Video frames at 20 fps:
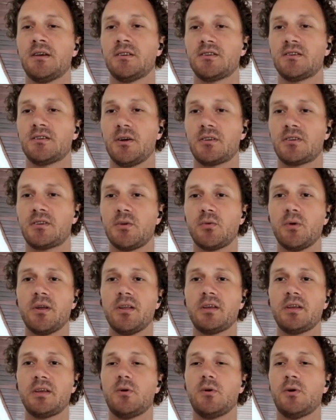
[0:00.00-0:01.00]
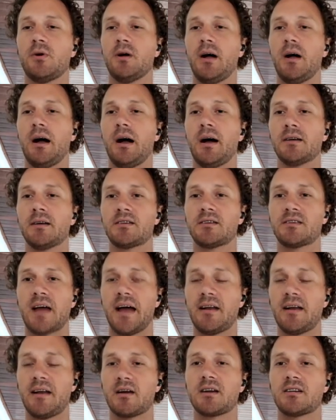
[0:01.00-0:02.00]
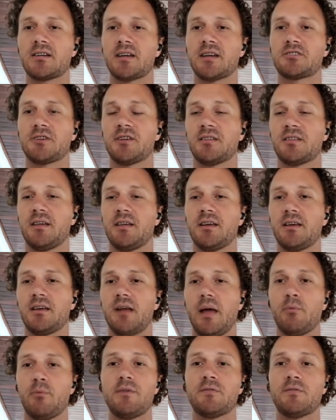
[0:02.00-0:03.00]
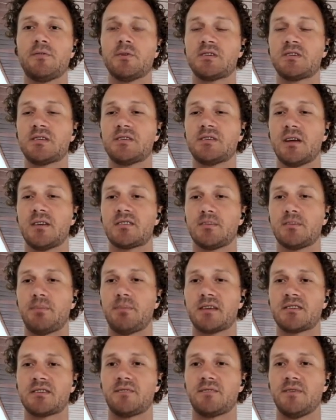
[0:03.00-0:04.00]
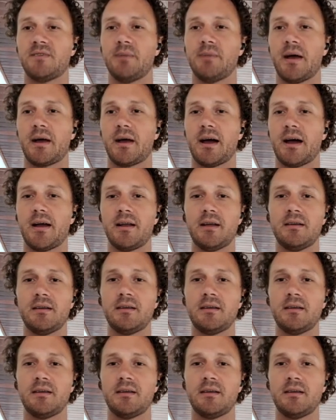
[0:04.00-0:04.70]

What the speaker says: So it's a really cool design architecture, I think, and we've received tons of positive feedback on it.